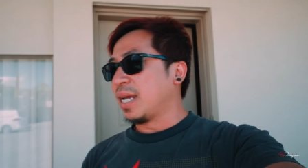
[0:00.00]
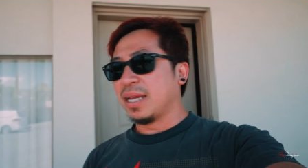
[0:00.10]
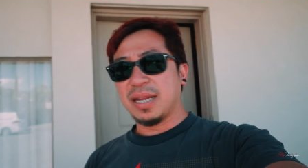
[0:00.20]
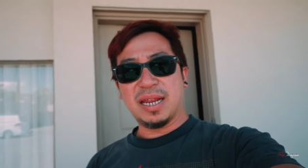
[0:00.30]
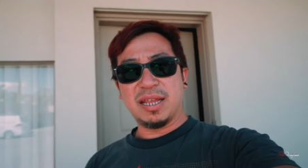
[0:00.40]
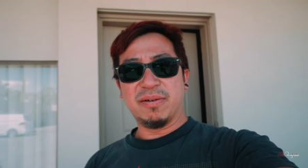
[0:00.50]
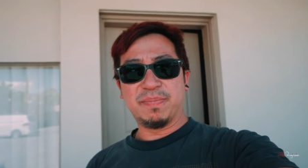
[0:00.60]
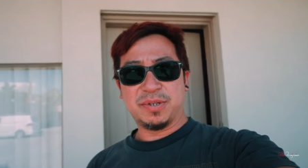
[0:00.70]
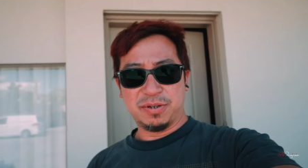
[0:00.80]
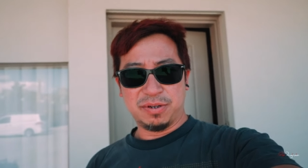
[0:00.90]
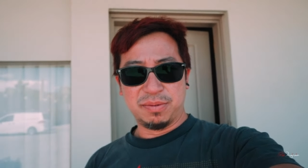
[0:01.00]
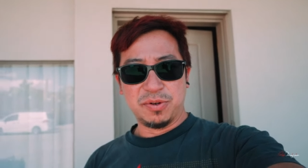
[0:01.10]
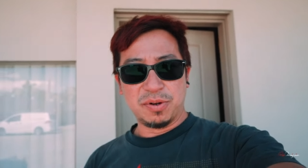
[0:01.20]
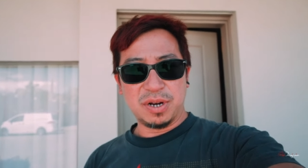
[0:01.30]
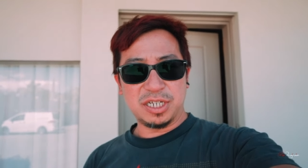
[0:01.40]
and heading up to
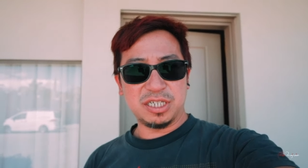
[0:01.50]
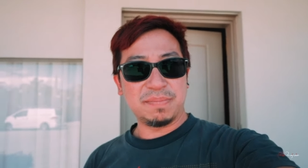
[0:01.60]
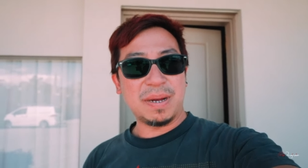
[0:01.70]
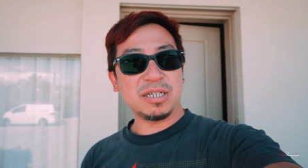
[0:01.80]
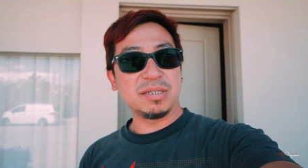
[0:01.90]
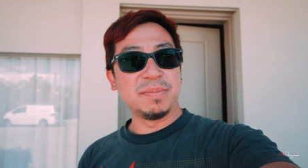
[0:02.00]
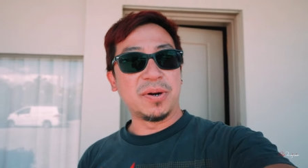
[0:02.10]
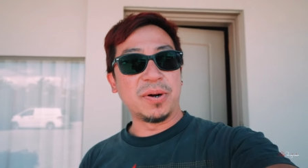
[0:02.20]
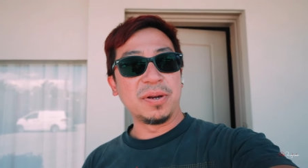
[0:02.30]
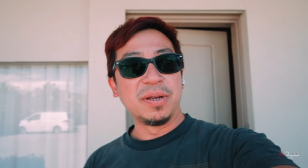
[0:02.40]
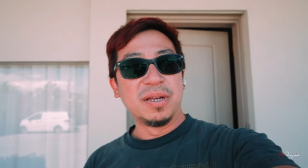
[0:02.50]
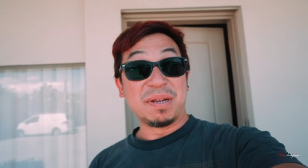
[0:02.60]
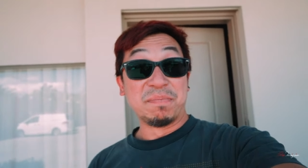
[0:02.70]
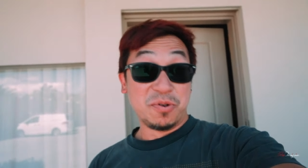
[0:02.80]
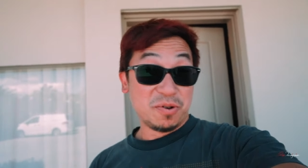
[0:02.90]
Mungo National Park tomorrow.
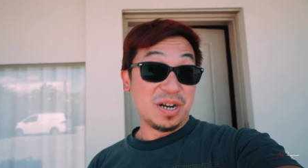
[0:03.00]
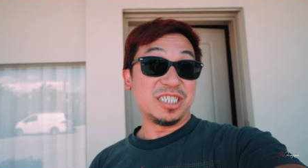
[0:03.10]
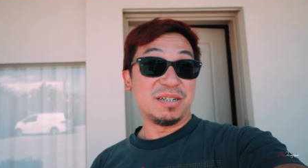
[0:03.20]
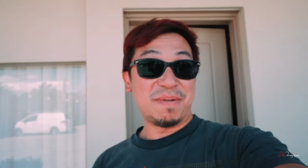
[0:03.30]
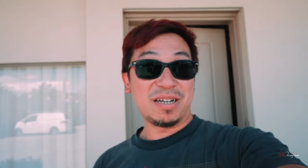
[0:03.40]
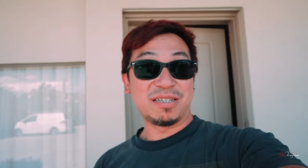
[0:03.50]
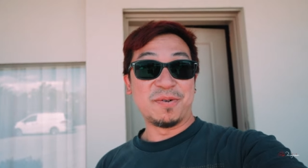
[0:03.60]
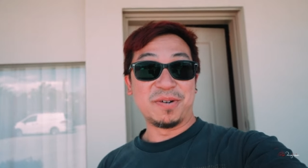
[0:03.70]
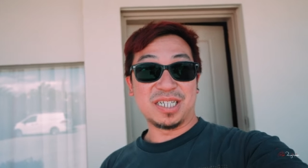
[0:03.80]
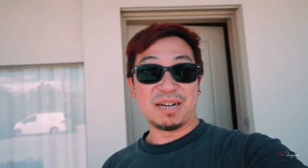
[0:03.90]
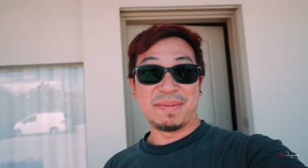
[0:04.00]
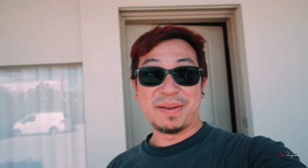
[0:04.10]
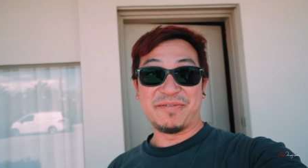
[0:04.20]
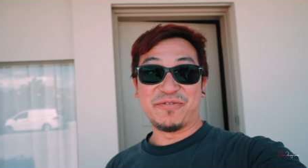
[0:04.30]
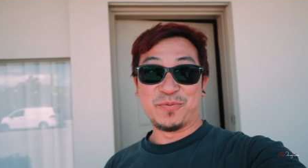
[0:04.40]
In Mungo National Park tomorrow, it's going to
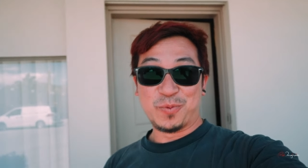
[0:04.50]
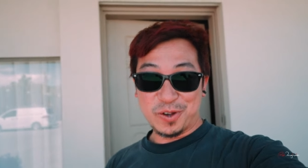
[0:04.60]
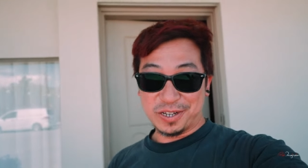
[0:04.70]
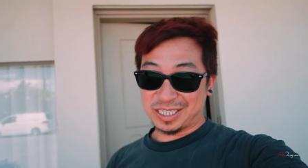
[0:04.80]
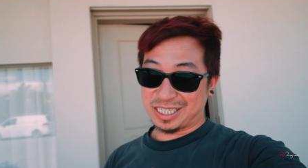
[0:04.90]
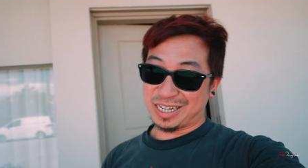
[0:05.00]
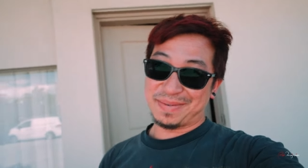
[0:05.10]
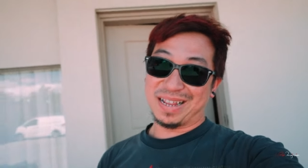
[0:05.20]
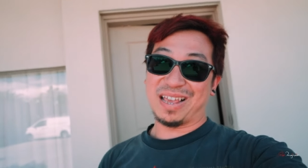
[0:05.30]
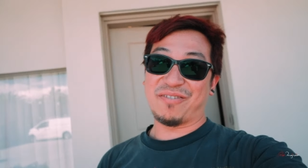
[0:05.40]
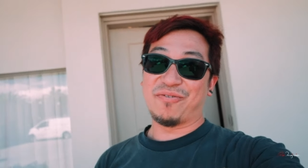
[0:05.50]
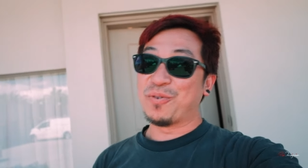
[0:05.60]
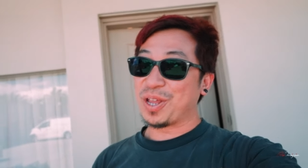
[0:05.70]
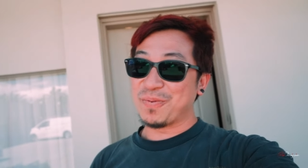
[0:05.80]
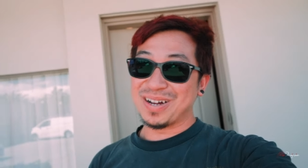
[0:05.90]
be even worse. It's going to be like
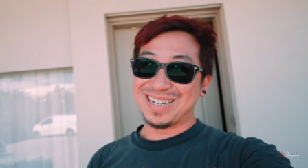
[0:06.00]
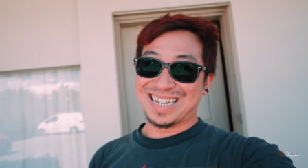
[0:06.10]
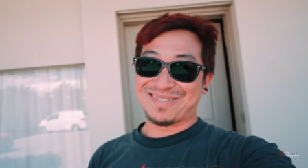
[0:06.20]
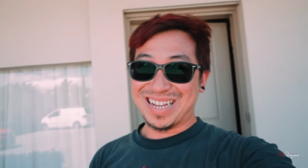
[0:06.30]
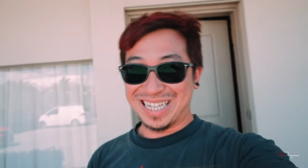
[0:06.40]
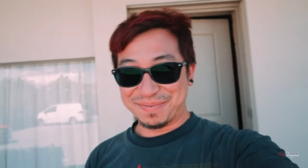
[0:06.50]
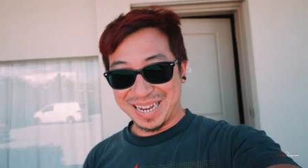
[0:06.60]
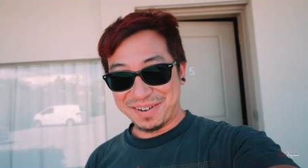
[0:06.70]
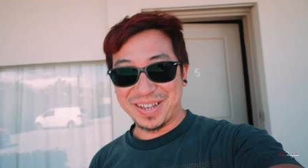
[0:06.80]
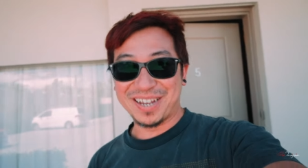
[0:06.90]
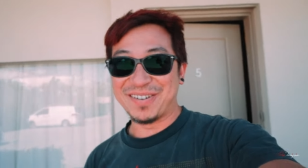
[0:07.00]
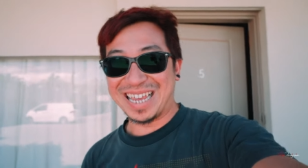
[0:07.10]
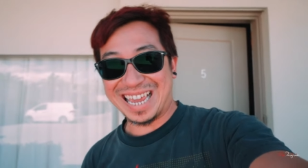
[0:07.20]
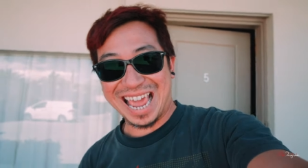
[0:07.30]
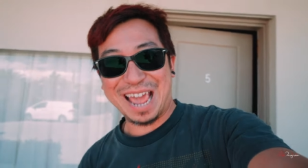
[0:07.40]
41 degrees, man. We're
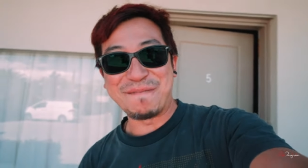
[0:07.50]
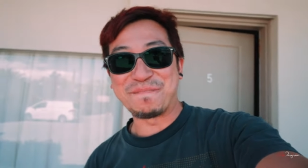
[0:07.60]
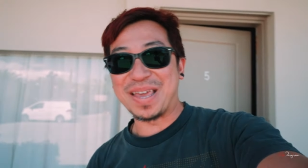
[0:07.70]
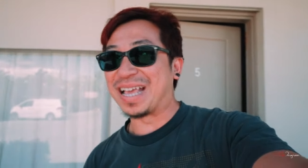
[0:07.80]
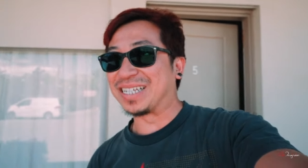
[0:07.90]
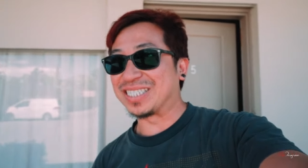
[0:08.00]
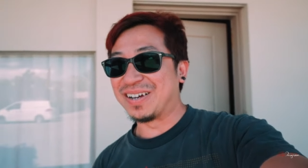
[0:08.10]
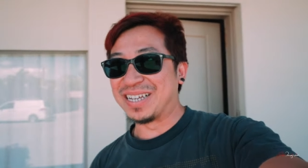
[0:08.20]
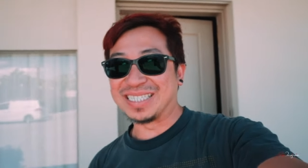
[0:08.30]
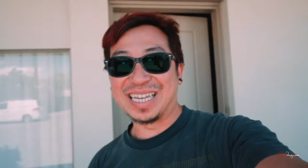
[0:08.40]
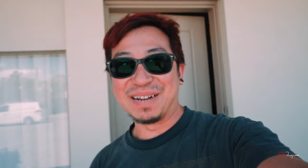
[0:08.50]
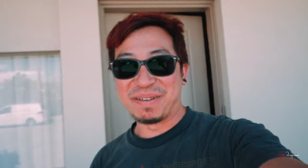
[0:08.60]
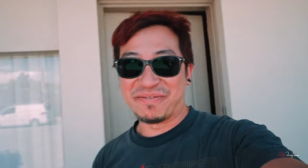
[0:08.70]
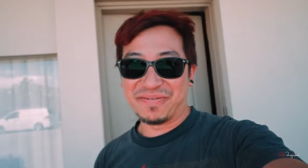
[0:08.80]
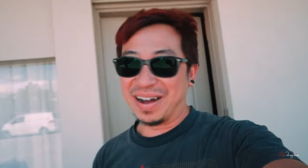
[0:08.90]
going camping, so it's going to
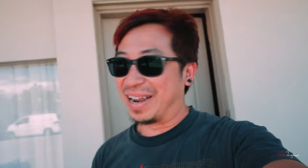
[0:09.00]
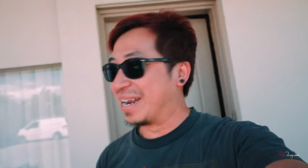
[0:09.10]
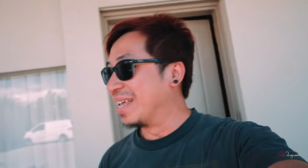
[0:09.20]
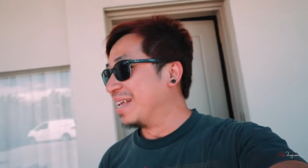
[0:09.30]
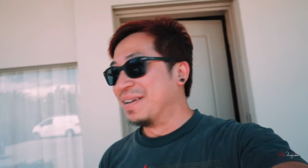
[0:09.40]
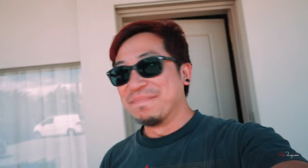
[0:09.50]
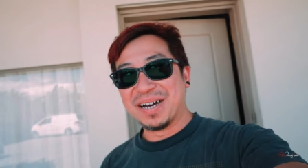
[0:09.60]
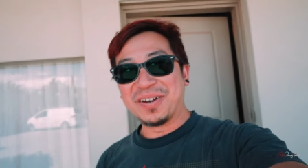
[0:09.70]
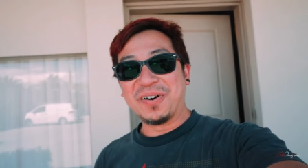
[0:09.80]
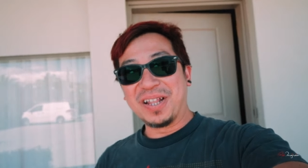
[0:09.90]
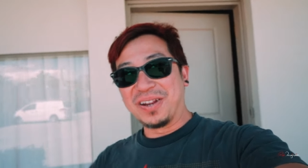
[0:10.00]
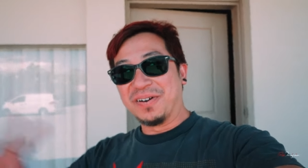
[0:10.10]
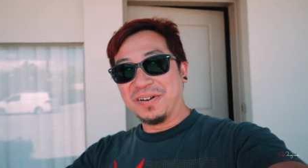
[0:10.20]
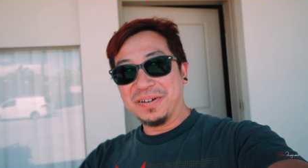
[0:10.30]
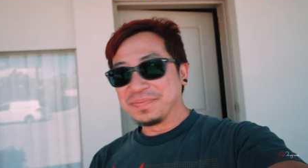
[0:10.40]
be fun. But all in
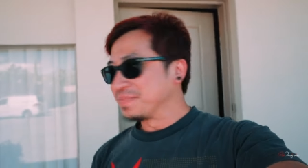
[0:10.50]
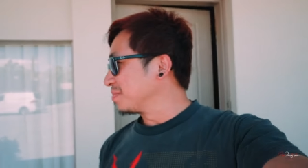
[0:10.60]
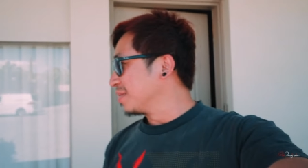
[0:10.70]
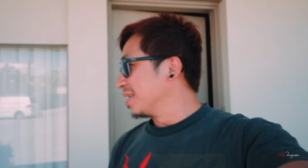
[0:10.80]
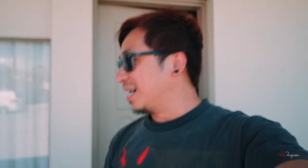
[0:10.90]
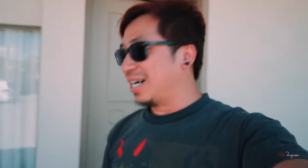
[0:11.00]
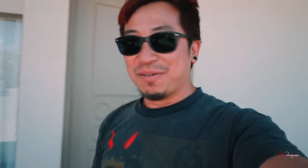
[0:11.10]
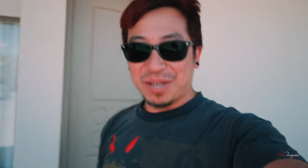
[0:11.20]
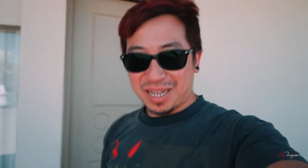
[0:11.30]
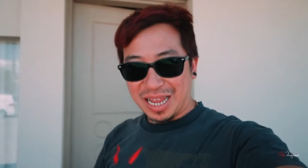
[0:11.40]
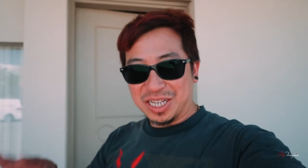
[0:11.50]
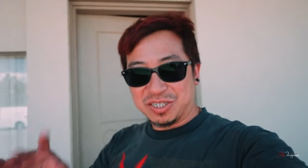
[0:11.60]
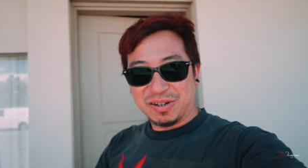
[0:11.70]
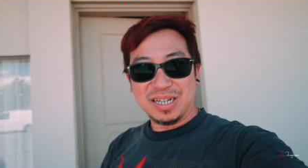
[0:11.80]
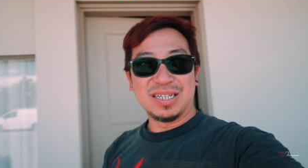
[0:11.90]
all, uh, we're going to
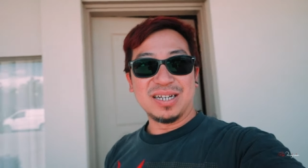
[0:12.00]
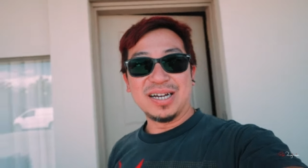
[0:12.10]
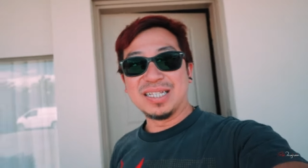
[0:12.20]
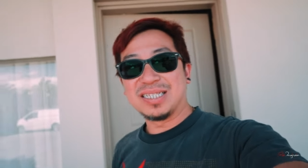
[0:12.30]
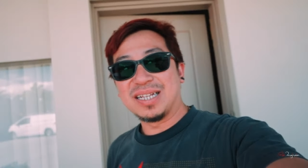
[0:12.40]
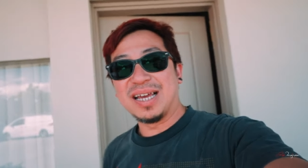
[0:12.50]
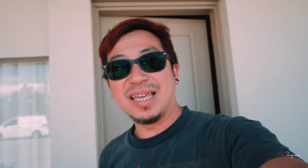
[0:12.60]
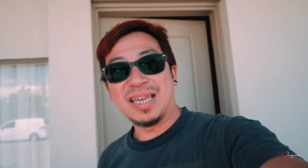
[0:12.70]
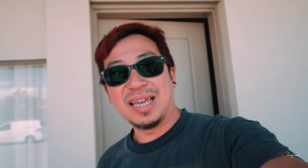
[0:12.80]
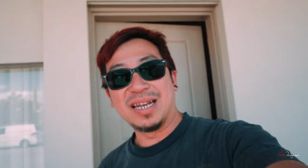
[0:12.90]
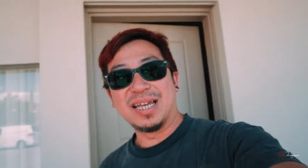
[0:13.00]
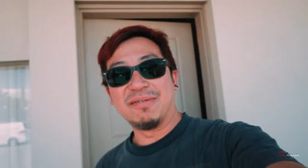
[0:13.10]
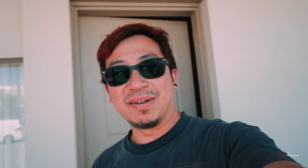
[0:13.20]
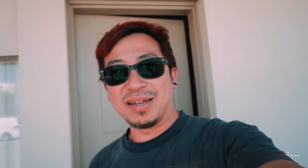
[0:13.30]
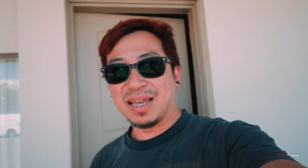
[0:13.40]
enjoy the night today and
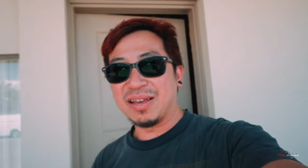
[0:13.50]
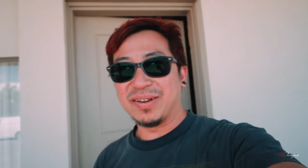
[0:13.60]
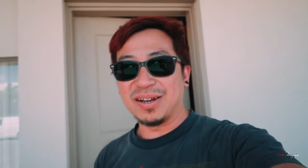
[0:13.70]
uh, we're going to have